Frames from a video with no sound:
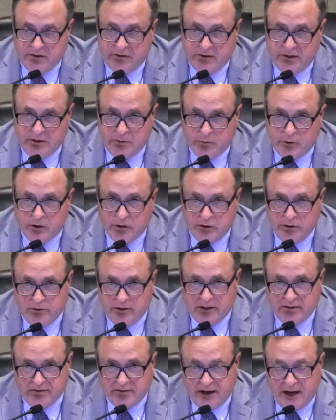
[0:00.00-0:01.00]
where
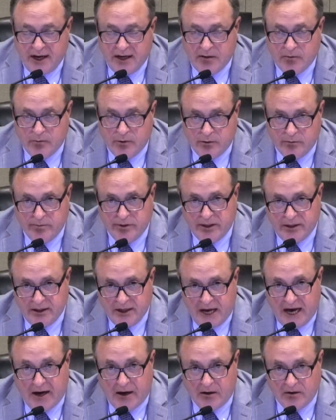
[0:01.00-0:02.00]
USI will be
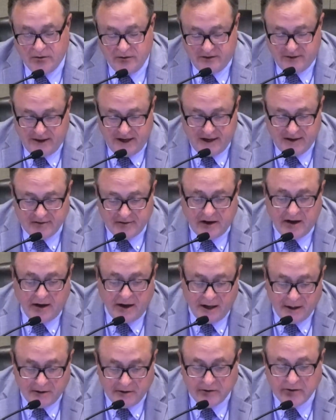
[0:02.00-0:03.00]
housed has
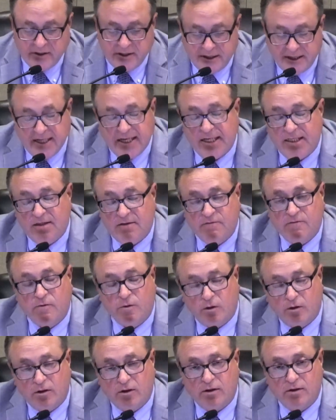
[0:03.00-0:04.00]

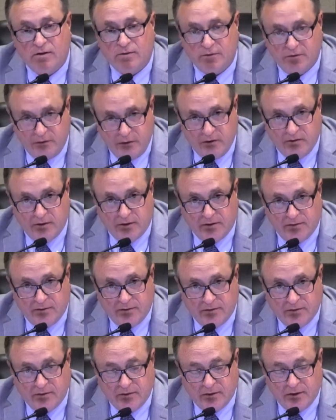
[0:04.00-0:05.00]
184 students
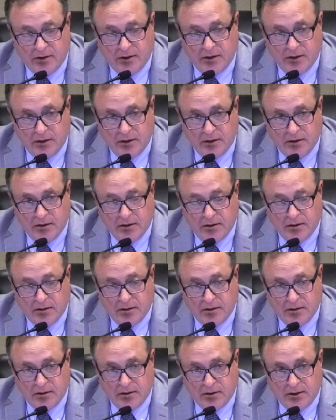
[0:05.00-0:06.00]

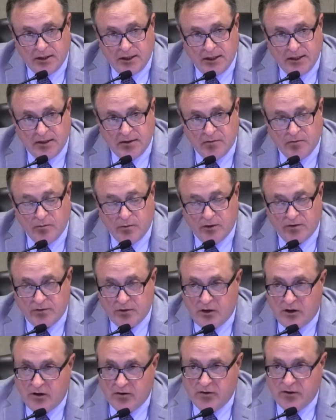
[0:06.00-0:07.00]
in what's
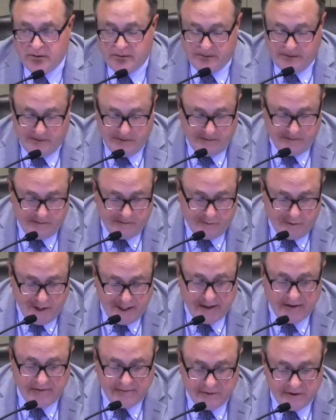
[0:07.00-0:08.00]
called the
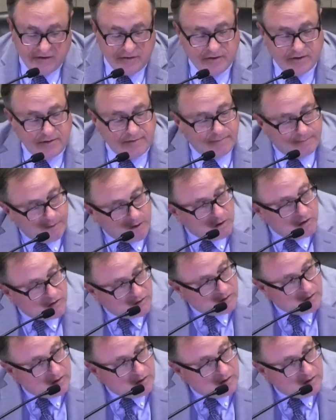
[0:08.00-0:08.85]
Buena Vista Virtual